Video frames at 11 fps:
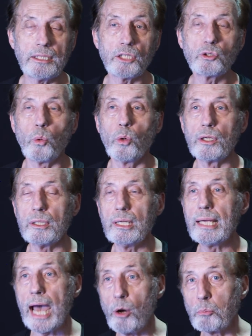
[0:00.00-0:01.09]
toward
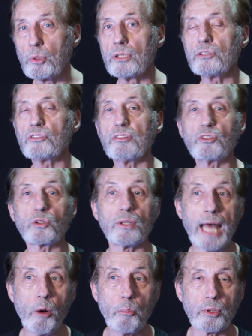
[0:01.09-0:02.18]
outbursts, physical
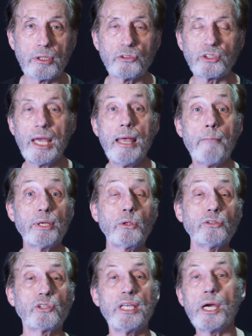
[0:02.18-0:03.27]
outbursts,
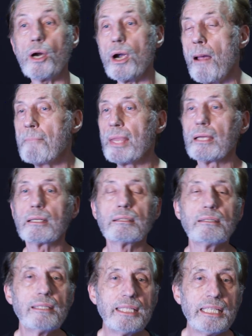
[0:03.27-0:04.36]
because the
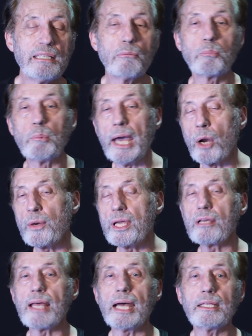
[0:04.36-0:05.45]

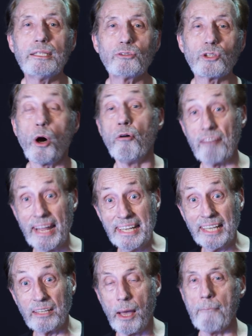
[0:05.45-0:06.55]
area that is
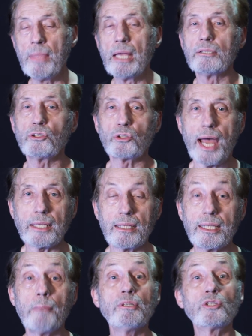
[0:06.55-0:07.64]
offending them, distracting
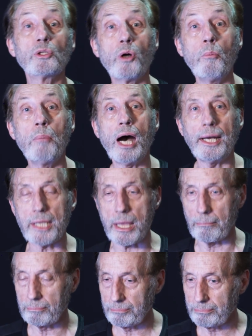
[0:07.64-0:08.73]
them, is their own body.
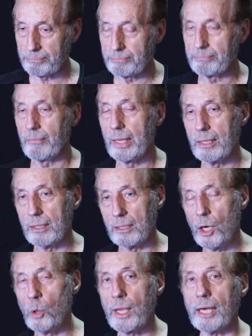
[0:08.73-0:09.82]

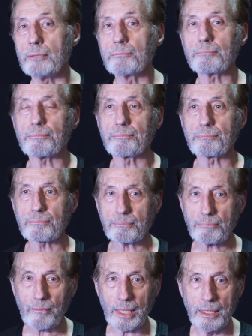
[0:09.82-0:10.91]
Okay.
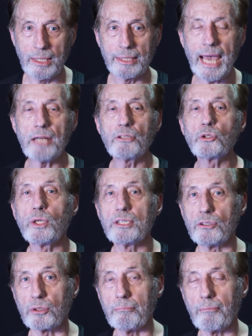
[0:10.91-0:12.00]
Causes
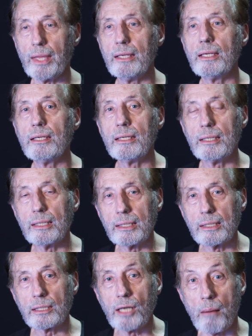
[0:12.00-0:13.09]
autism.
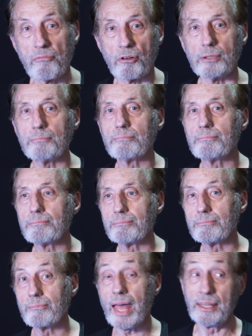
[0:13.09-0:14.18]
Comfort
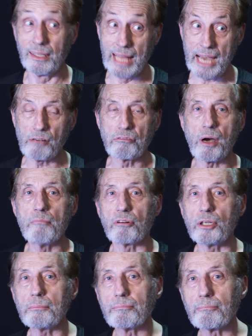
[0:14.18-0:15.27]
and the lack of comfort.